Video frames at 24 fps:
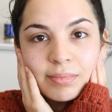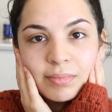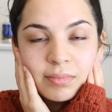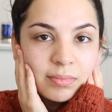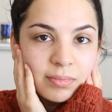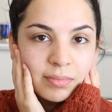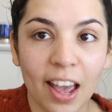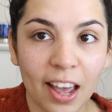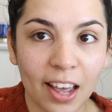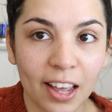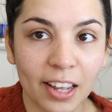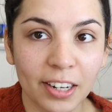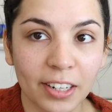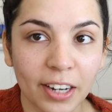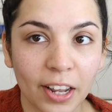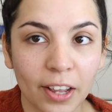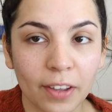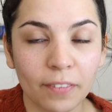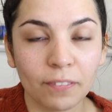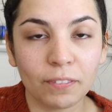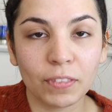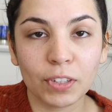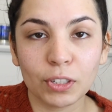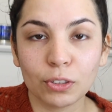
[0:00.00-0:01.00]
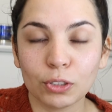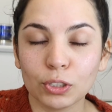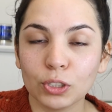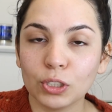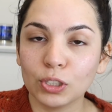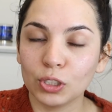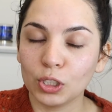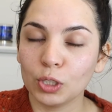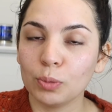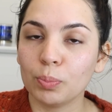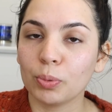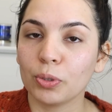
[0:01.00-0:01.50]
And it feels
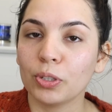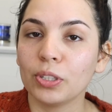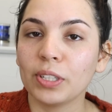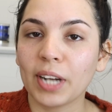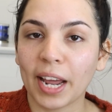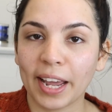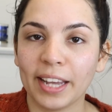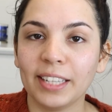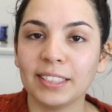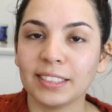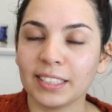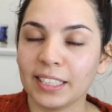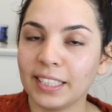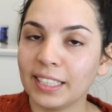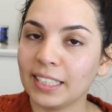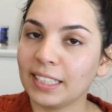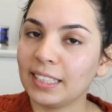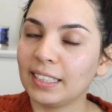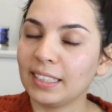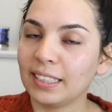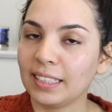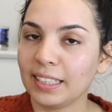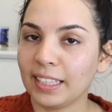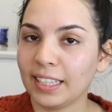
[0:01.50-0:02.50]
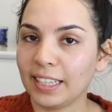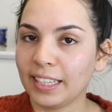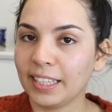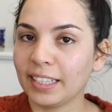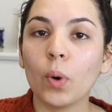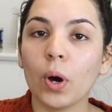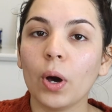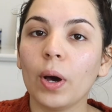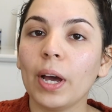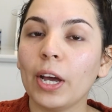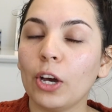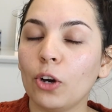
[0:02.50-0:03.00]
super nice and clean.
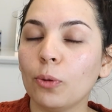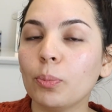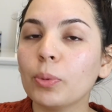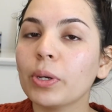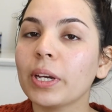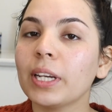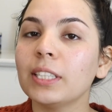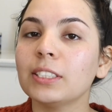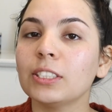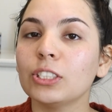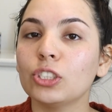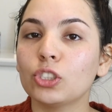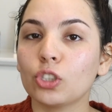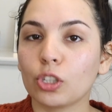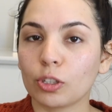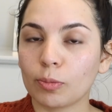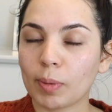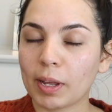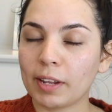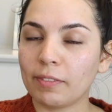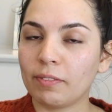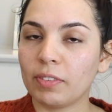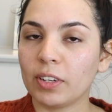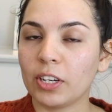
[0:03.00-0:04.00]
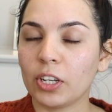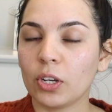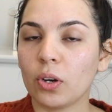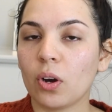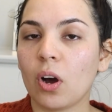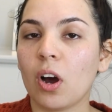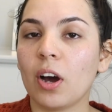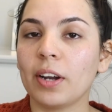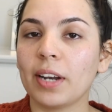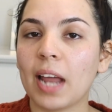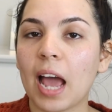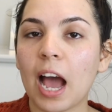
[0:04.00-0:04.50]
Well, I hope you guys enjoyed my video
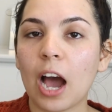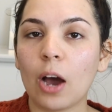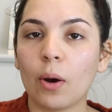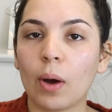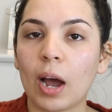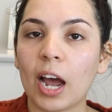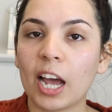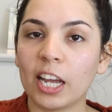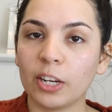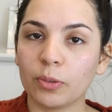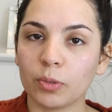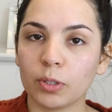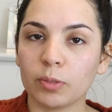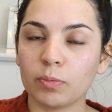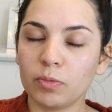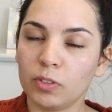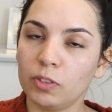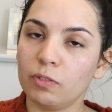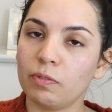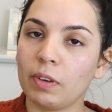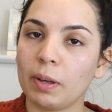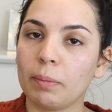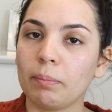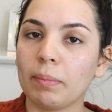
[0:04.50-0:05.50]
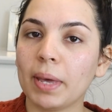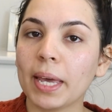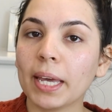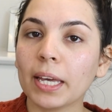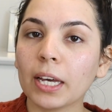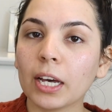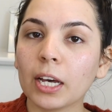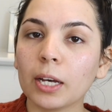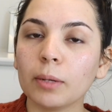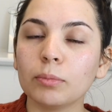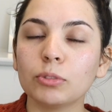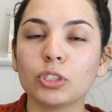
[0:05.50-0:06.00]
on how I remove my
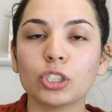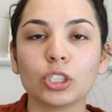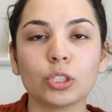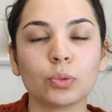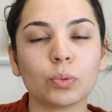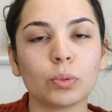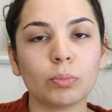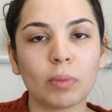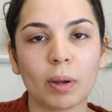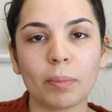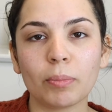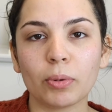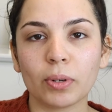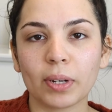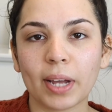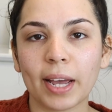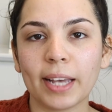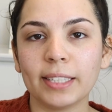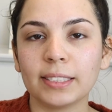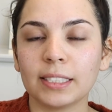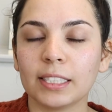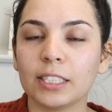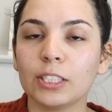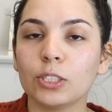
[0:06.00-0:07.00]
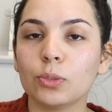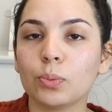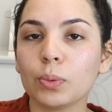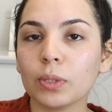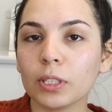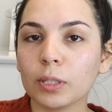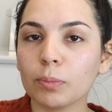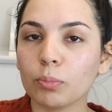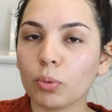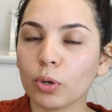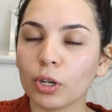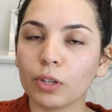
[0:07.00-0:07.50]
makeup. Just remember, guys, it is really
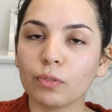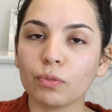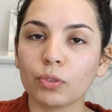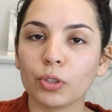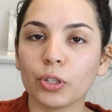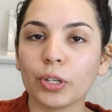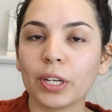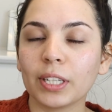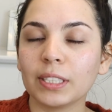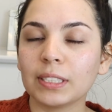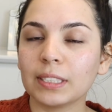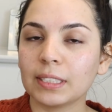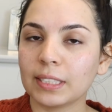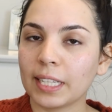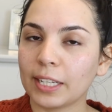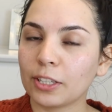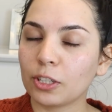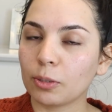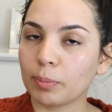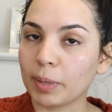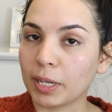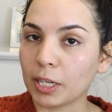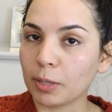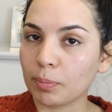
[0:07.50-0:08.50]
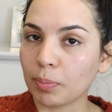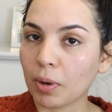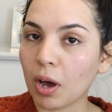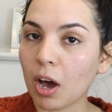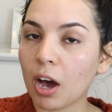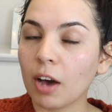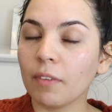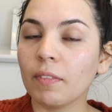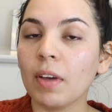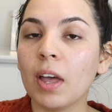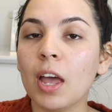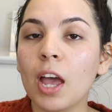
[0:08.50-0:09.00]
important for you guys to take your makeup
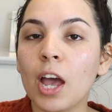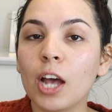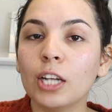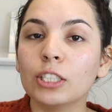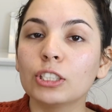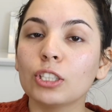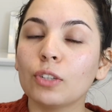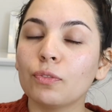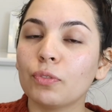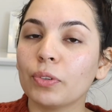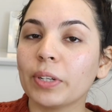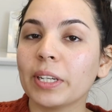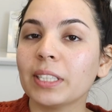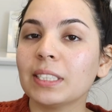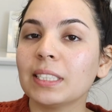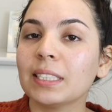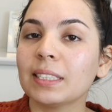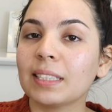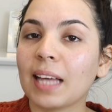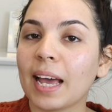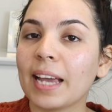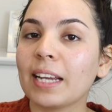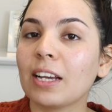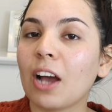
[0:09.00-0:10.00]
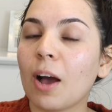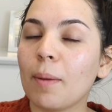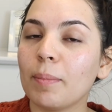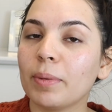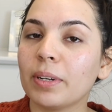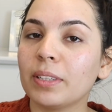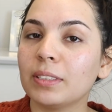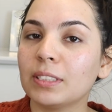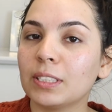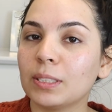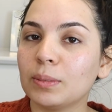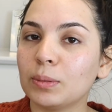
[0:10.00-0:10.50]
off. Don't forget to like, comment,
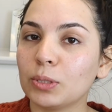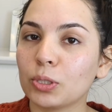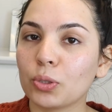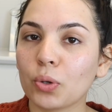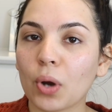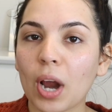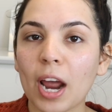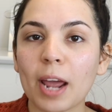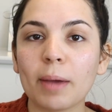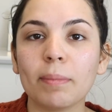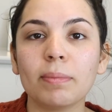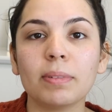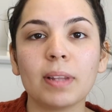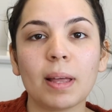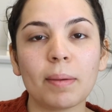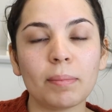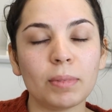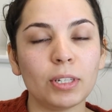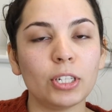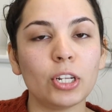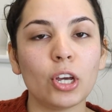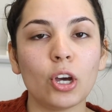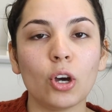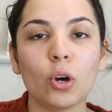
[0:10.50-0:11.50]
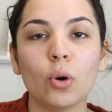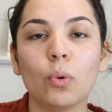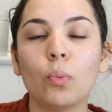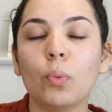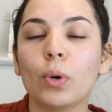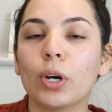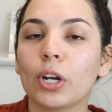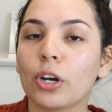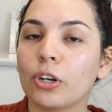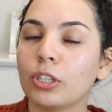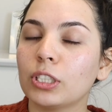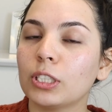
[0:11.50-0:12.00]
and subscribe. Let me know
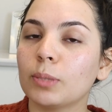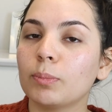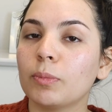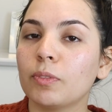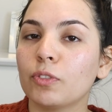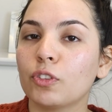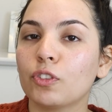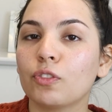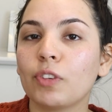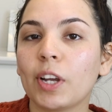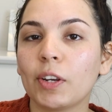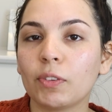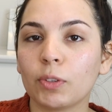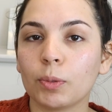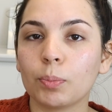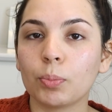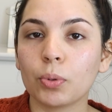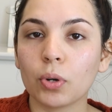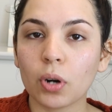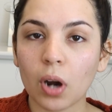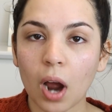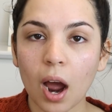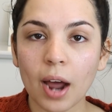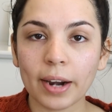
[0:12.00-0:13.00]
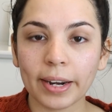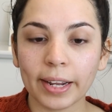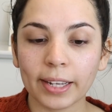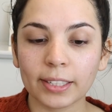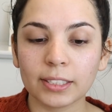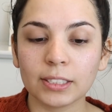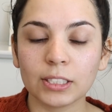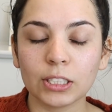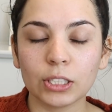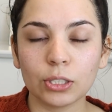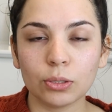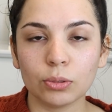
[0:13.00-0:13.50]
what are some of your favorite
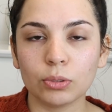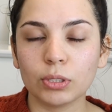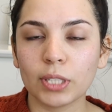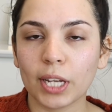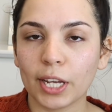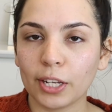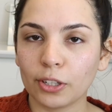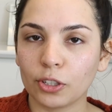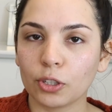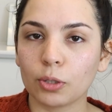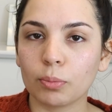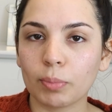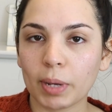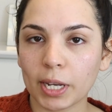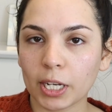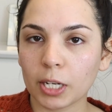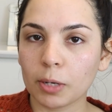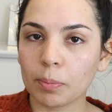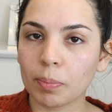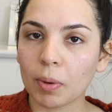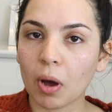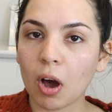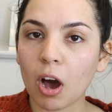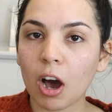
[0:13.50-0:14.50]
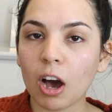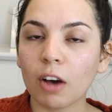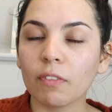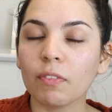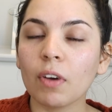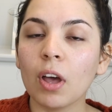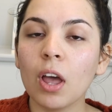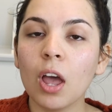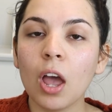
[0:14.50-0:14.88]
products to take your makeup off.